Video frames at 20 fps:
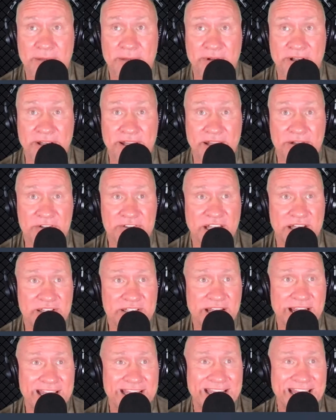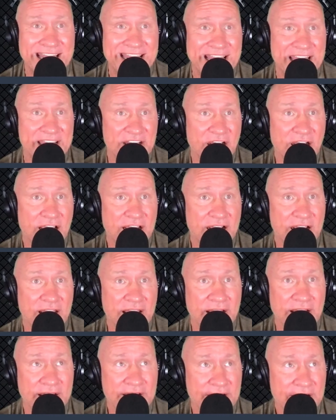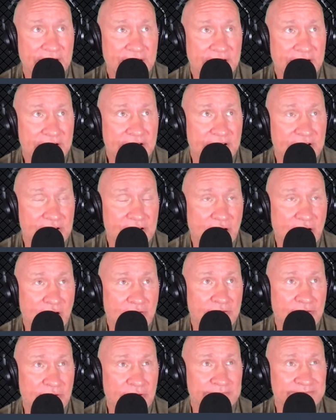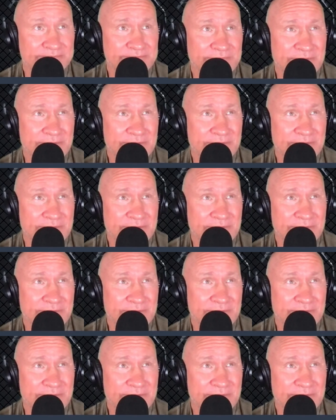but again, there's that 988 hotline. You can call for. It